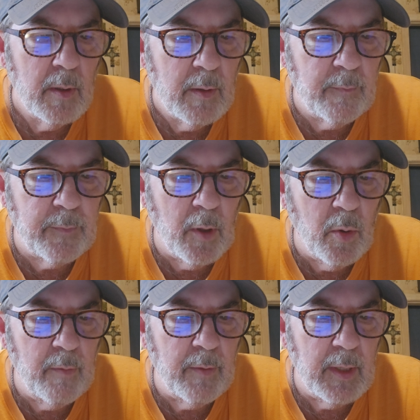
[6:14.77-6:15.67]
The flow
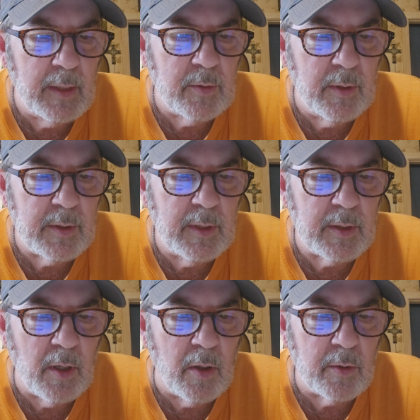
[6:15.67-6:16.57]
of electricity is
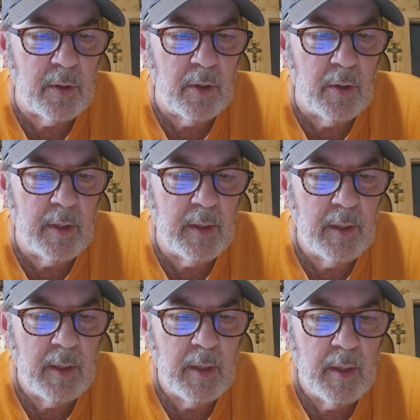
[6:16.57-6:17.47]
called current.
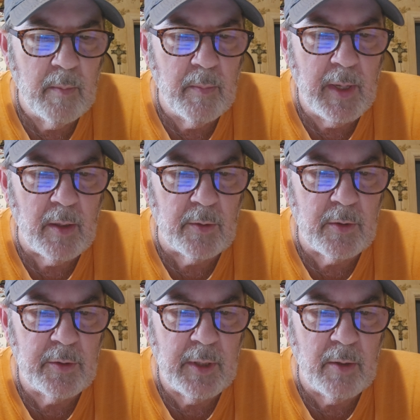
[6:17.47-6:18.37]
Metals
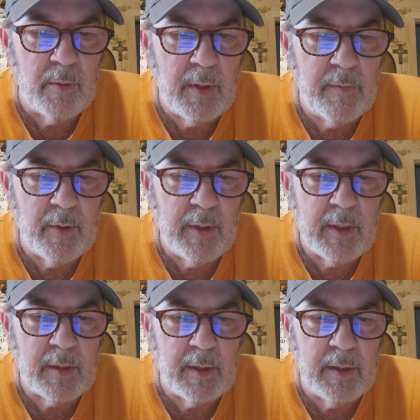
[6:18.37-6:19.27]
are generally very
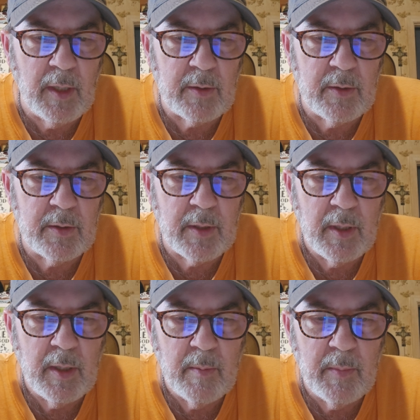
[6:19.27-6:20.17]
good conductors,
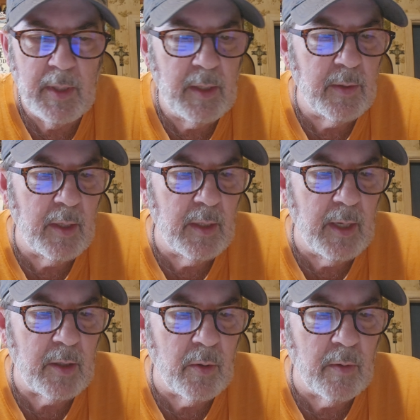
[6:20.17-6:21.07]
meaning they
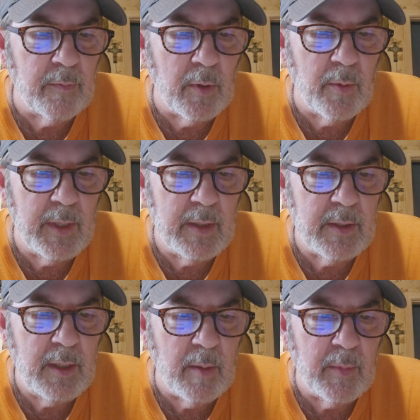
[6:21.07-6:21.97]
let current flow
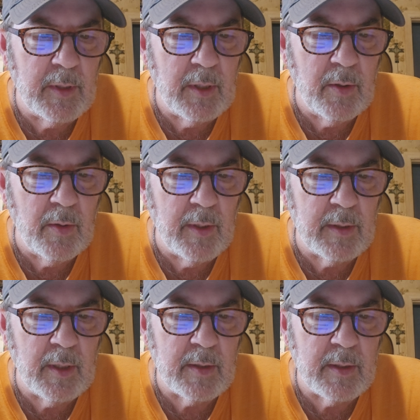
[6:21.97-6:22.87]
easy. A material that
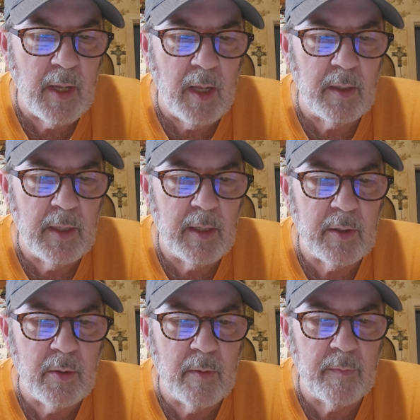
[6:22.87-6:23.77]
does not let
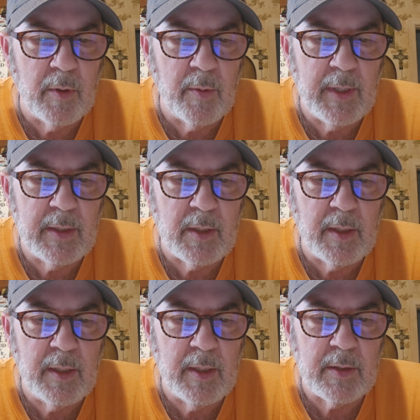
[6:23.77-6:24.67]
current flow
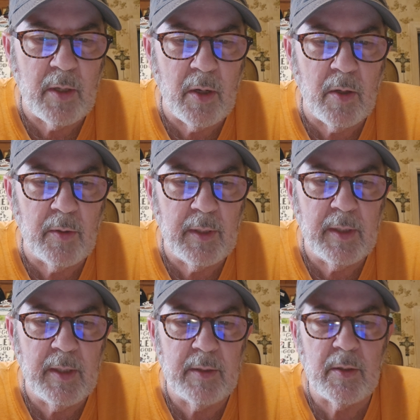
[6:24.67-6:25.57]
easily is called an
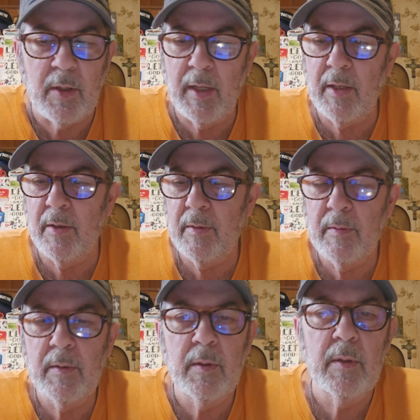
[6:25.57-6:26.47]
insulator.
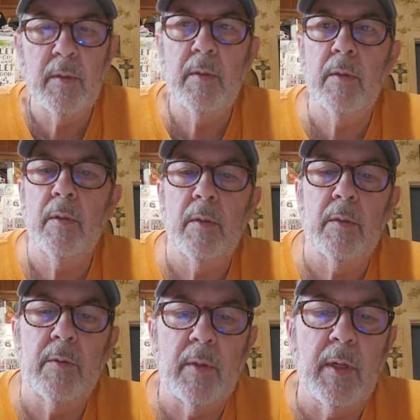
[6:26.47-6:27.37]

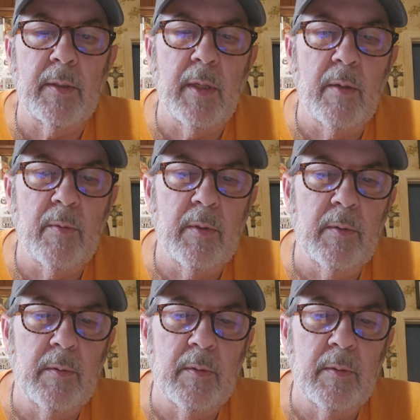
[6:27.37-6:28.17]
So I got that one.